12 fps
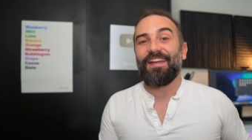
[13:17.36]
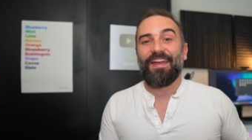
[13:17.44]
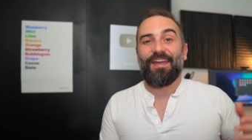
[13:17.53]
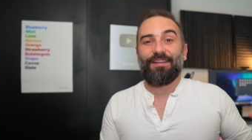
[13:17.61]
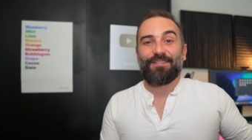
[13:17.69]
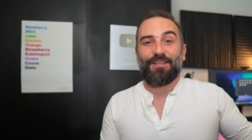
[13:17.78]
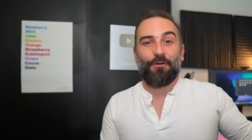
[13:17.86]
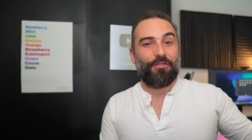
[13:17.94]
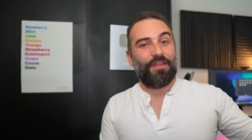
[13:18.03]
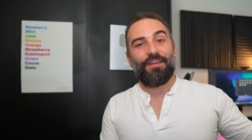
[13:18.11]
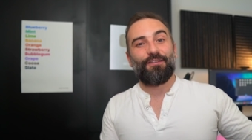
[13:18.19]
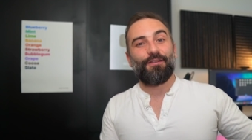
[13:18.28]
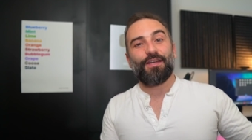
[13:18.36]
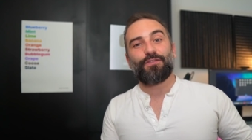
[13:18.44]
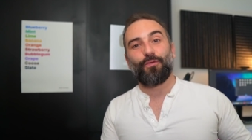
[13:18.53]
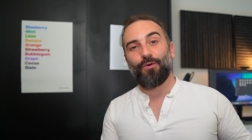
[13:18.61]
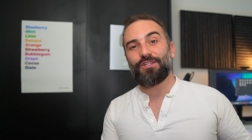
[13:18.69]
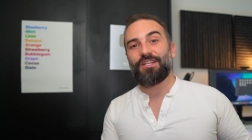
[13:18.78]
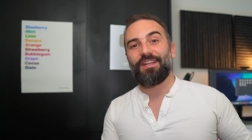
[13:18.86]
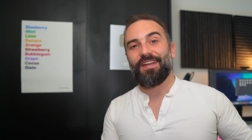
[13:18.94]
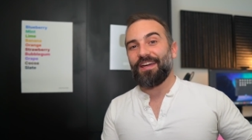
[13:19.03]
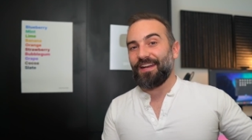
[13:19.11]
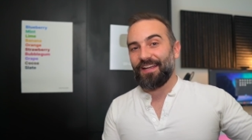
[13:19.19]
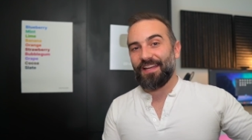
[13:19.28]
And so thank you guys for watching,
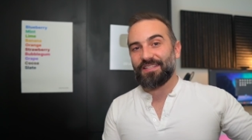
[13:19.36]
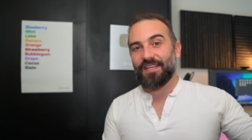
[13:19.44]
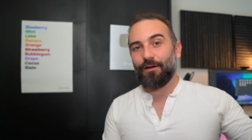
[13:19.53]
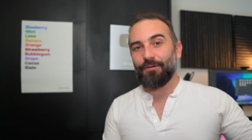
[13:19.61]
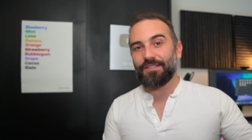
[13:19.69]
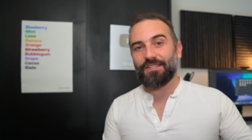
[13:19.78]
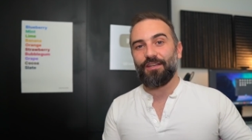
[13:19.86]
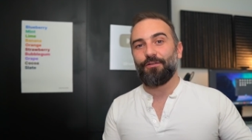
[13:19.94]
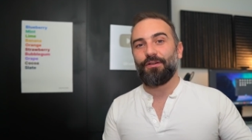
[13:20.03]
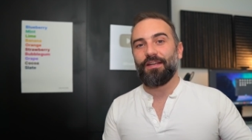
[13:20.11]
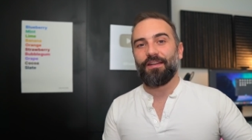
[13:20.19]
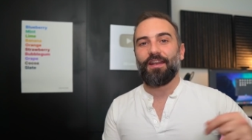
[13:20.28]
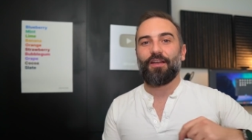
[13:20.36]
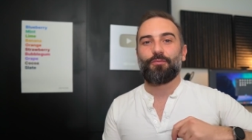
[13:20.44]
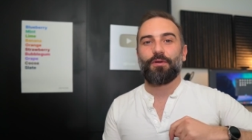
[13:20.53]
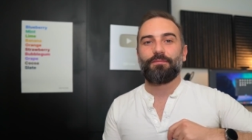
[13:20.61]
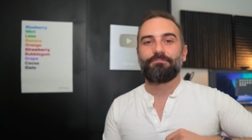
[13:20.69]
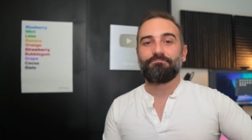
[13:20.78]
and I guess I will see you in the next one.